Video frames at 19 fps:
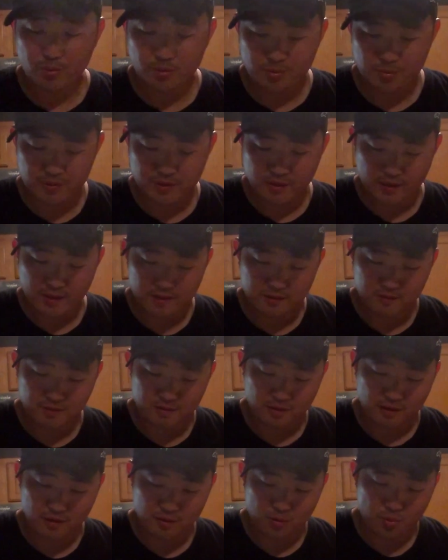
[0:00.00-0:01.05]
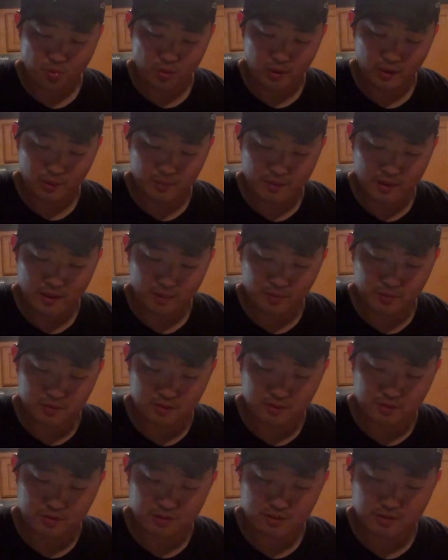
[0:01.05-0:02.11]
with potatoes is that you want to be able
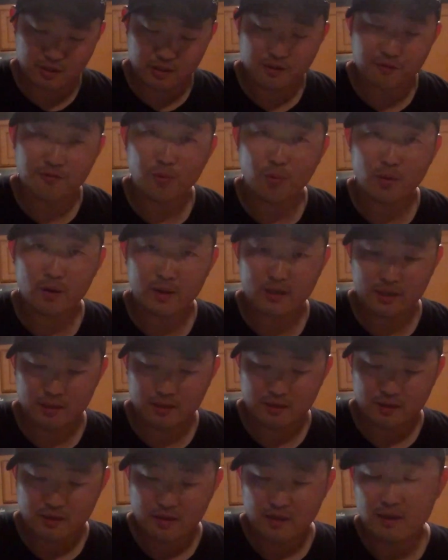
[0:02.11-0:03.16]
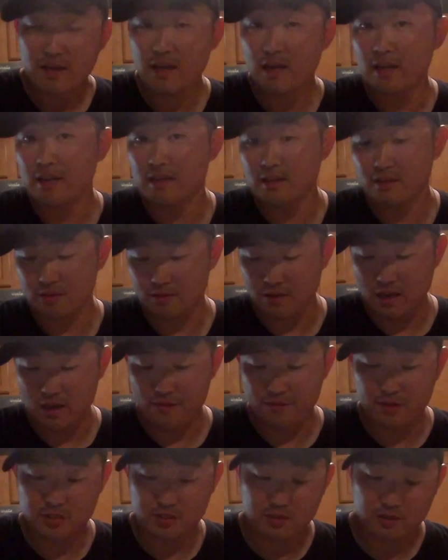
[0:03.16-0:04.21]
to stick a fork in it and either
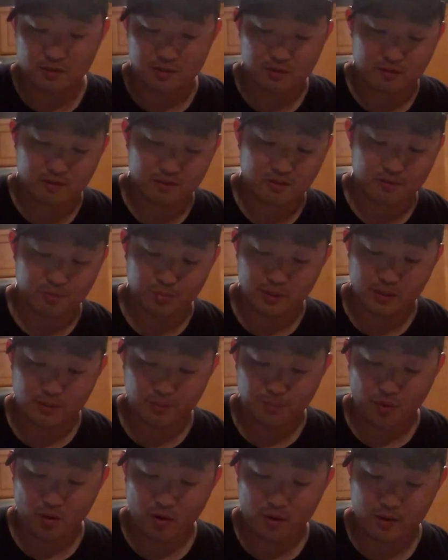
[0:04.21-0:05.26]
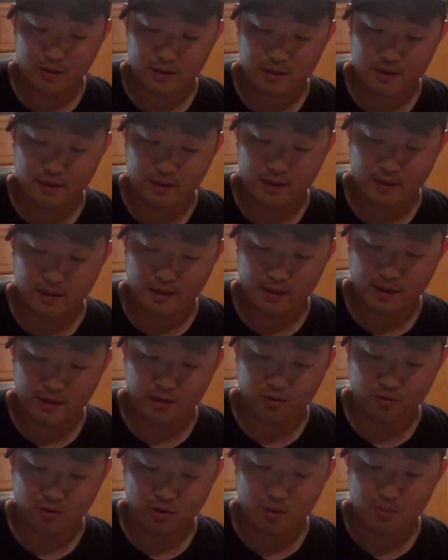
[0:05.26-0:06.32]
have it just split apart and
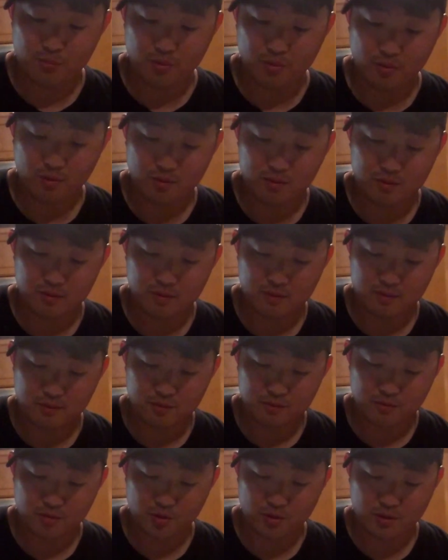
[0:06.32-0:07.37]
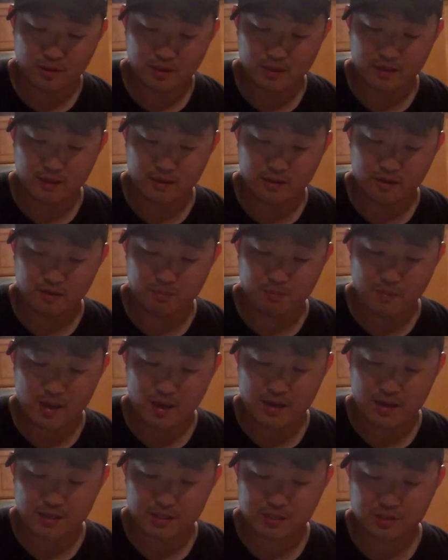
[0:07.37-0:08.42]
crumble so you can get a good
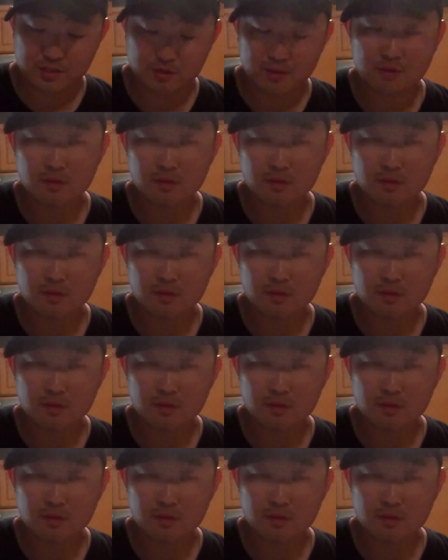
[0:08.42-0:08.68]
mash,